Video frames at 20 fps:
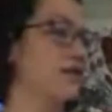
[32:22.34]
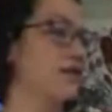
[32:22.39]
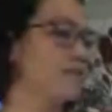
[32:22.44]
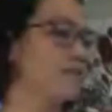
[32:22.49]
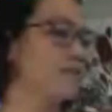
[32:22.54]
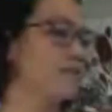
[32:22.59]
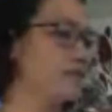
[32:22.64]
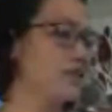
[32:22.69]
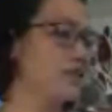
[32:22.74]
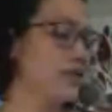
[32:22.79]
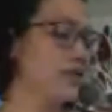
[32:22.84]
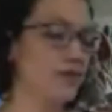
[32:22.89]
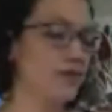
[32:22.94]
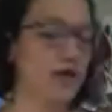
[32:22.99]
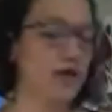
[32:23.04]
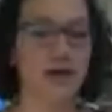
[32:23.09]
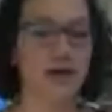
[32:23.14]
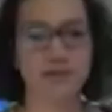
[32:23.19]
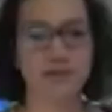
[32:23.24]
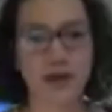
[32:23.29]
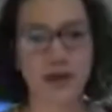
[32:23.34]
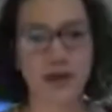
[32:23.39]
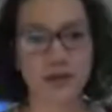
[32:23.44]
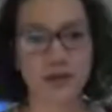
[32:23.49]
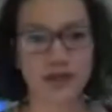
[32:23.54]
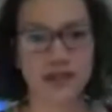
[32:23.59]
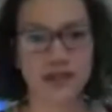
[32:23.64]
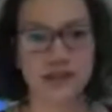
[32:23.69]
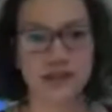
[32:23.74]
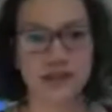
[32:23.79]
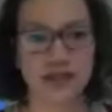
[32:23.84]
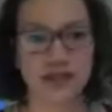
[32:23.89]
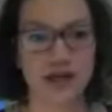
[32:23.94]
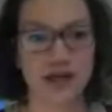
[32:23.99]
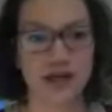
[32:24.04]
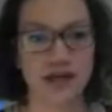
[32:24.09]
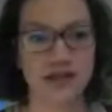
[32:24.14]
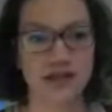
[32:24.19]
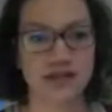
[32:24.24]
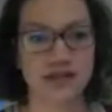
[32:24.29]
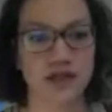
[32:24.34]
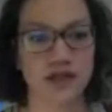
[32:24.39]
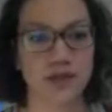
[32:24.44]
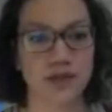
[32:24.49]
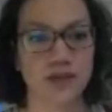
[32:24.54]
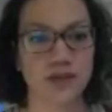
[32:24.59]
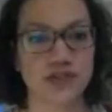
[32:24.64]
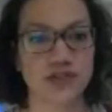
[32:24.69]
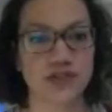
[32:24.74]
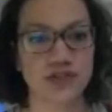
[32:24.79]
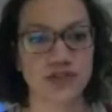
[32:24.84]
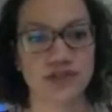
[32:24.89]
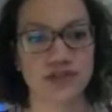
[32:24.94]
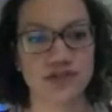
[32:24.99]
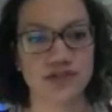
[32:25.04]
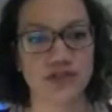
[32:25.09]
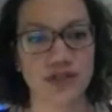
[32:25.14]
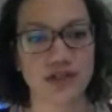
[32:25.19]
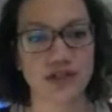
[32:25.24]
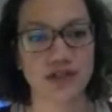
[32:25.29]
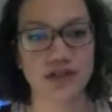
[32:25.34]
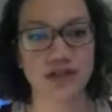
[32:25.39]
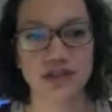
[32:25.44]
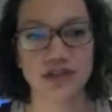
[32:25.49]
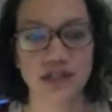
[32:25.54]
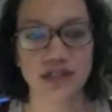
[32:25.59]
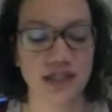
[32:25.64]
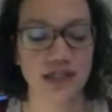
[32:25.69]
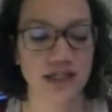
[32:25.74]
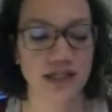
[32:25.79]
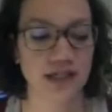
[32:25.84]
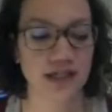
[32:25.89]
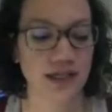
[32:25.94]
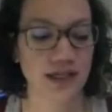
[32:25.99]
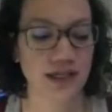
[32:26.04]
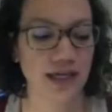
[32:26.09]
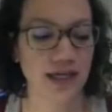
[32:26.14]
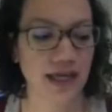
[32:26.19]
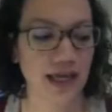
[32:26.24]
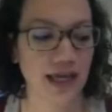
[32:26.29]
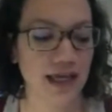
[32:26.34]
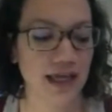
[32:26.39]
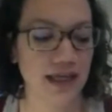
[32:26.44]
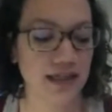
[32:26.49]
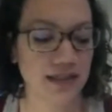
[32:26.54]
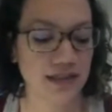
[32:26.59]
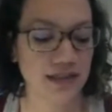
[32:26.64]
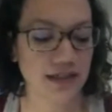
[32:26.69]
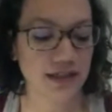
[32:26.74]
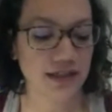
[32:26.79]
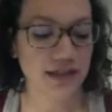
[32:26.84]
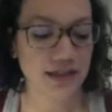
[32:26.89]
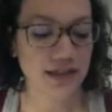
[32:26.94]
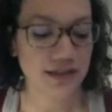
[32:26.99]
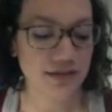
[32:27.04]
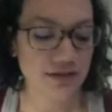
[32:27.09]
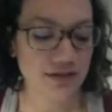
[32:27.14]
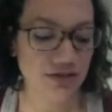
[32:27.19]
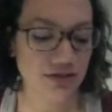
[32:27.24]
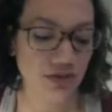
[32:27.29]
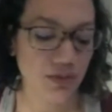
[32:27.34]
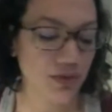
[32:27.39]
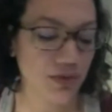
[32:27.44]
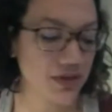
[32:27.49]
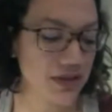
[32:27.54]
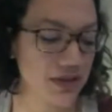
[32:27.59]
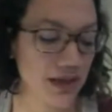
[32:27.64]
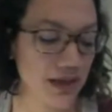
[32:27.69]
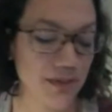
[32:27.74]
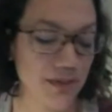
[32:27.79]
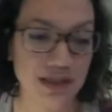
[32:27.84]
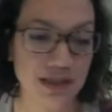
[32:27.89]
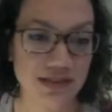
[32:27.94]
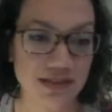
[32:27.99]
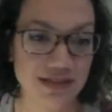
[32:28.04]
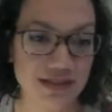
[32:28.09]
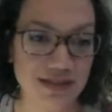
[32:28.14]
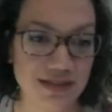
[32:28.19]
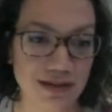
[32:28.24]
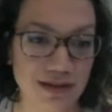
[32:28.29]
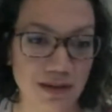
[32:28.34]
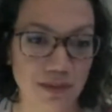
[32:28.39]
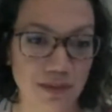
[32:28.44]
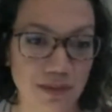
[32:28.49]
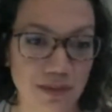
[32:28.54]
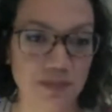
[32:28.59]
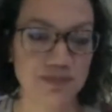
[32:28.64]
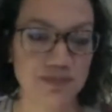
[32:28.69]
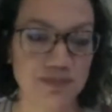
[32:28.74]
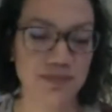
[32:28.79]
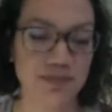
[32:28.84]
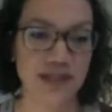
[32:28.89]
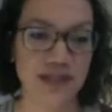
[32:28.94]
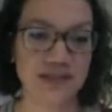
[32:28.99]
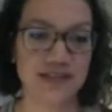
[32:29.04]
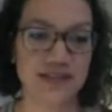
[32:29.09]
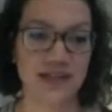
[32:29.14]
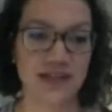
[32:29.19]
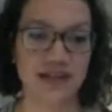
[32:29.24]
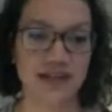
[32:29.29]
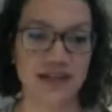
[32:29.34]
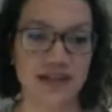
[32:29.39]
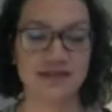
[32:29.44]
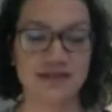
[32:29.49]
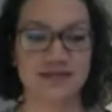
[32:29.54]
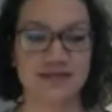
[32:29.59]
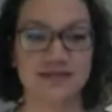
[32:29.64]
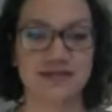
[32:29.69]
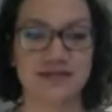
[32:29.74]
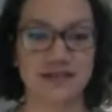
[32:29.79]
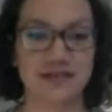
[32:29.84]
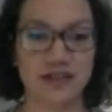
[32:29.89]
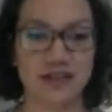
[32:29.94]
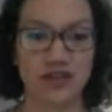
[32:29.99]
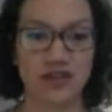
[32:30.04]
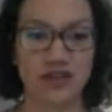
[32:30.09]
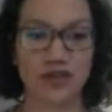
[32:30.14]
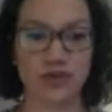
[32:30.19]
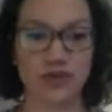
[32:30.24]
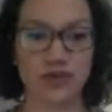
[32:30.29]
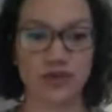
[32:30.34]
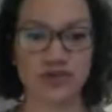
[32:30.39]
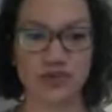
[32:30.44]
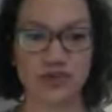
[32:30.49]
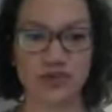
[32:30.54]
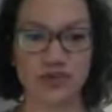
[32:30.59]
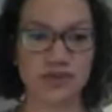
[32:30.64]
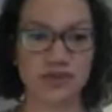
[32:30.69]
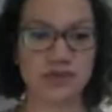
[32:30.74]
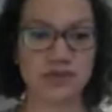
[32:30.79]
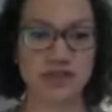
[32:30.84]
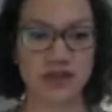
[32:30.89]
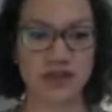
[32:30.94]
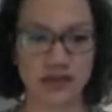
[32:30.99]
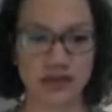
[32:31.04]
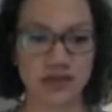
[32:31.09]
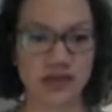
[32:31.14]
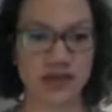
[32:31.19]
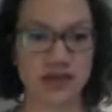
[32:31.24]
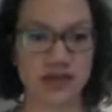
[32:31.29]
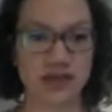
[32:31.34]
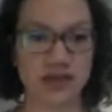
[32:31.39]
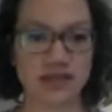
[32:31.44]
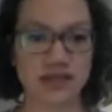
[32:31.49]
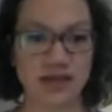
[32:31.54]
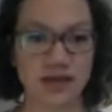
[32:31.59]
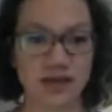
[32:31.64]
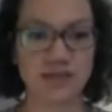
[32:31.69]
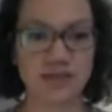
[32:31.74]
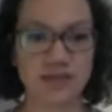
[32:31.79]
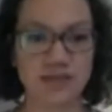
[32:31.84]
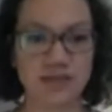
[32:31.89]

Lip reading: So my work is as a commercial illustrator. And so what that means is I'm painting huge Christmas cards all the time